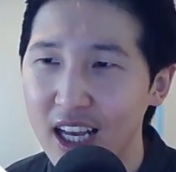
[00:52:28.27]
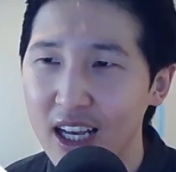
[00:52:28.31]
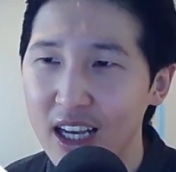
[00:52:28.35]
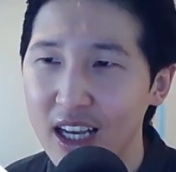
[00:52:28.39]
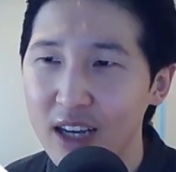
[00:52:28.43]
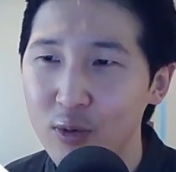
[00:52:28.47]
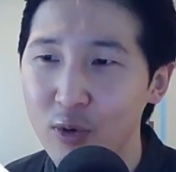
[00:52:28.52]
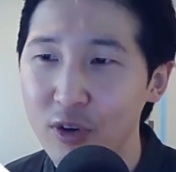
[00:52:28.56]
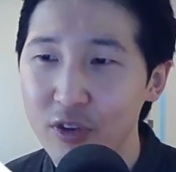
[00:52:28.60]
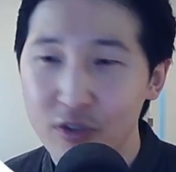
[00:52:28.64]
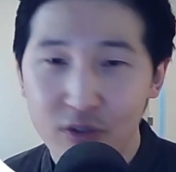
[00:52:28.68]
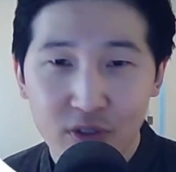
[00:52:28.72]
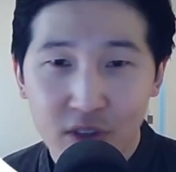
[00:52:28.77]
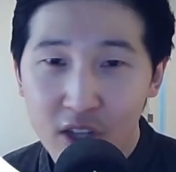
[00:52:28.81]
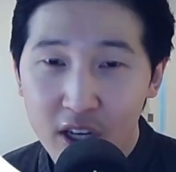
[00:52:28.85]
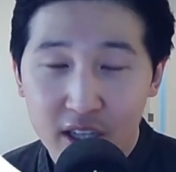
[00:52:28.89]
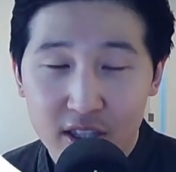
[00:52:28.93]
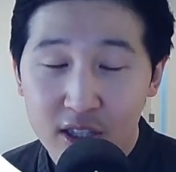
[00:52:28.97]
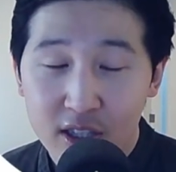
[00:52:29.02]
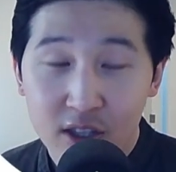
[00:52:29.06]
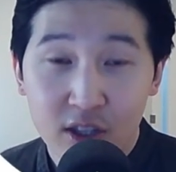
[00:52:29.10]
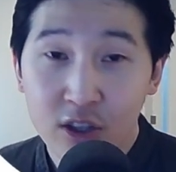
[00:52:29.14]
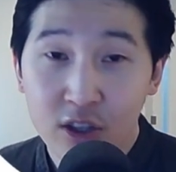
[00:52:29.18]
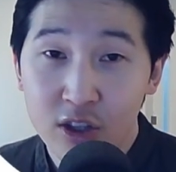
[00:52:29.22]

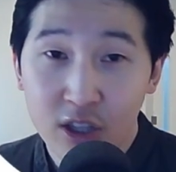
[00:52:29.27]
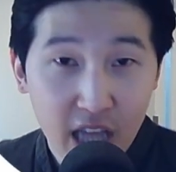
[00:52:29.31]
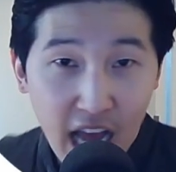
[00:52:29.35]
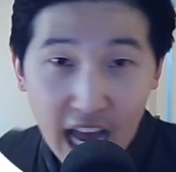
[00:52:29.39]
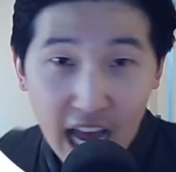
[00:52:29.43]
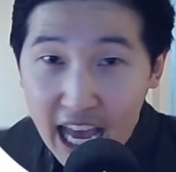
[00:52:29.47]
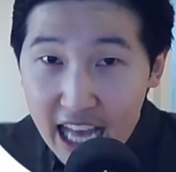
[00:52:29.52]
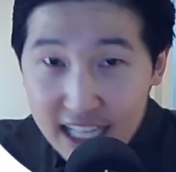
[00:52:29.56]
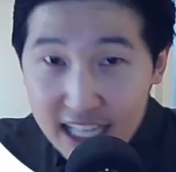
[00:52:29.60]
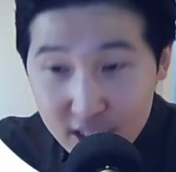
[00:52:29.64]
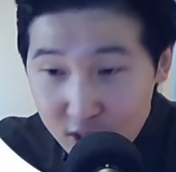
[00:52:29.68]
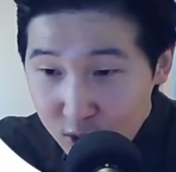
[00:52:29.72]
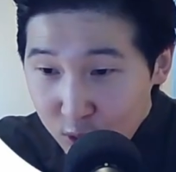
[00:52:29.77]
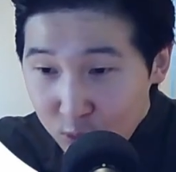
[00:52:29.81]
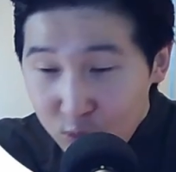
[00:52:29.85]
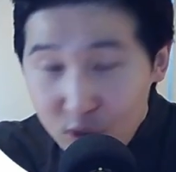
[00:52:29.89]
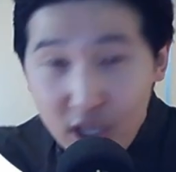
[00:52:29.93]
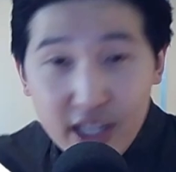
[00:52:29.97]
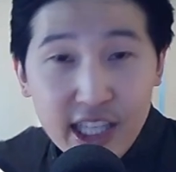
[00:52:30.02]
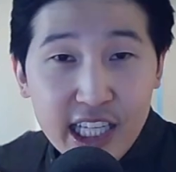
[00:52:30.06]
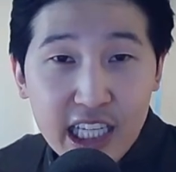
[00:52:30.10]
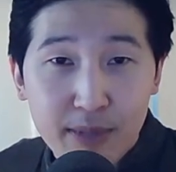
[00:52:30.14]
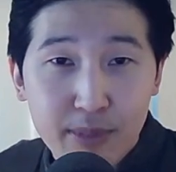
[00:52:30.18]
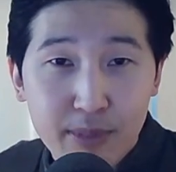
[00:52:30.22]
I had to do
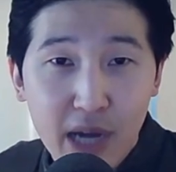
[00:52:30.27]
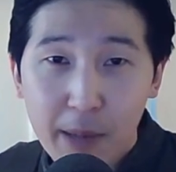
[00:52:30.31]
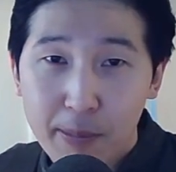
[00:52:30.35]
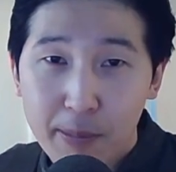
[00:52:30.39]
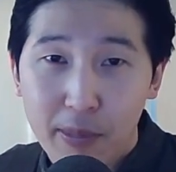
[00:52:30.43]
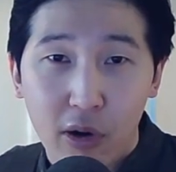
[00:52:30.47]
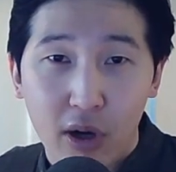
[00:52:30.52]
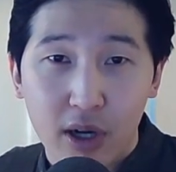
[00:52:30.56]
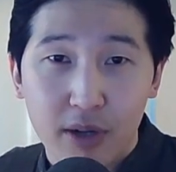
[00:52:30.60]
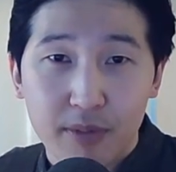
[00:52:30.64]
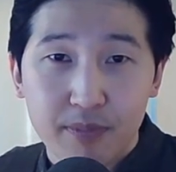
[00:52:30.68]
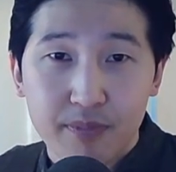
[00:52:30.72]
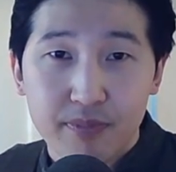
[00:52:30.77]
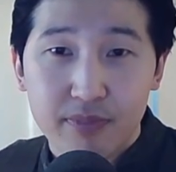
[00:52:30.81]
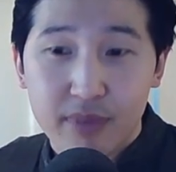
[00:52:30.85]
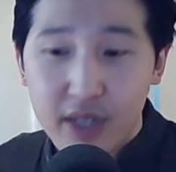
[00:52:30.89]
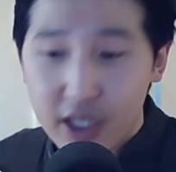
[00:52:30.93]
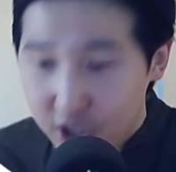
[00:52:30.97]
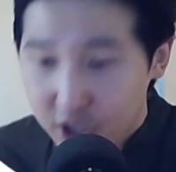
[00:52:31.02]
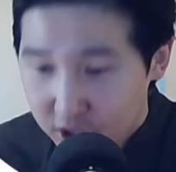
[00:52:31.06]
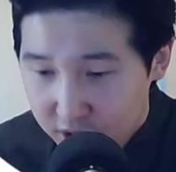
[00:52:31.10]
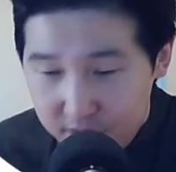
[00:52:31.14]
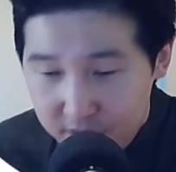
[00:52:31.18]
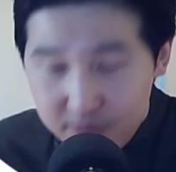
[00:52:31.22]
nothing on my part. It
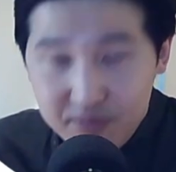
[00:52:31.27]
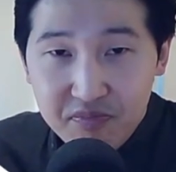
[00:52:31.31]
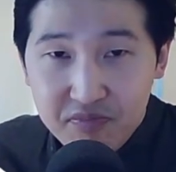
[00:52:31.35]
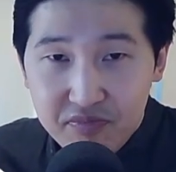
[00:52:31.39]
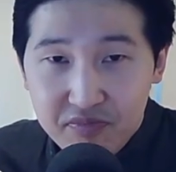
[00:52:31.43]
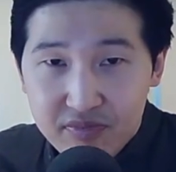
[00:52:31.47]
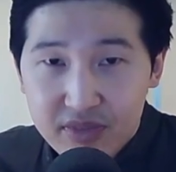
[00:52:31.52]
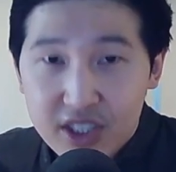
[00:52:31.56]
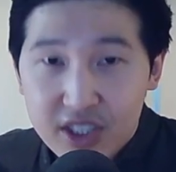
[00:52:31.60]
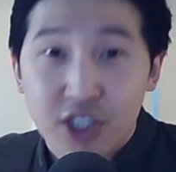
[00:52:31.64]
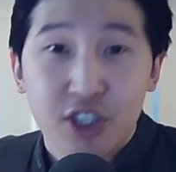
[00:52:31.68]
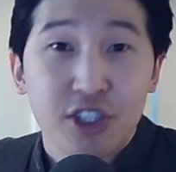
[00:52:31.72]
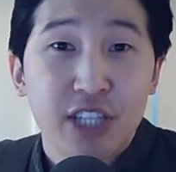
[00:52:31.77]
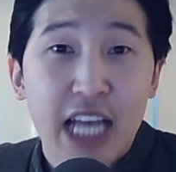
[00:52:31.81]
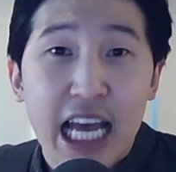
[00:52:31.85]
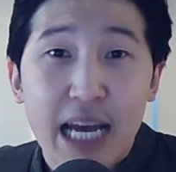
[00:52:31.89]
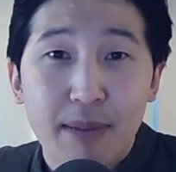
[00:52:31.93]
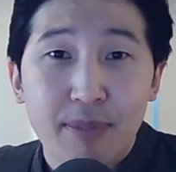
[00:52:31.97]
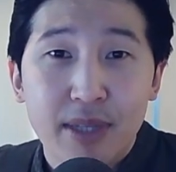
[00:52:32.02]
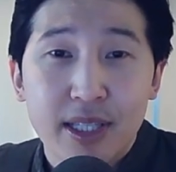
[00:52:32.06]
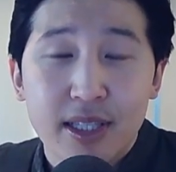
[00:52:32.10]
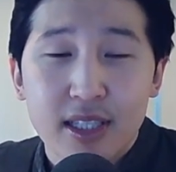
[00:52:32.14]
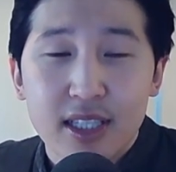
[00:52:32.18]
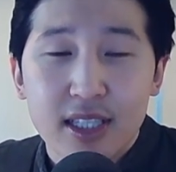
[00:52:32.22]
just
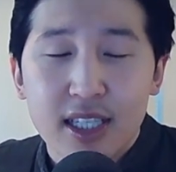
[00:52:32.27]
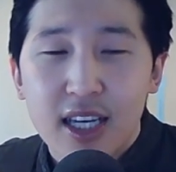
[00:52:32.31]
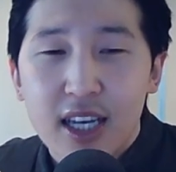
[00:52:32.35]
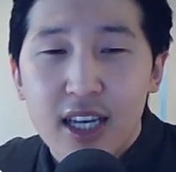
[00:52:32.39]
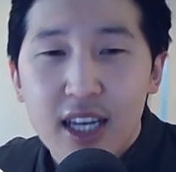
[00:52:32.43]
happened.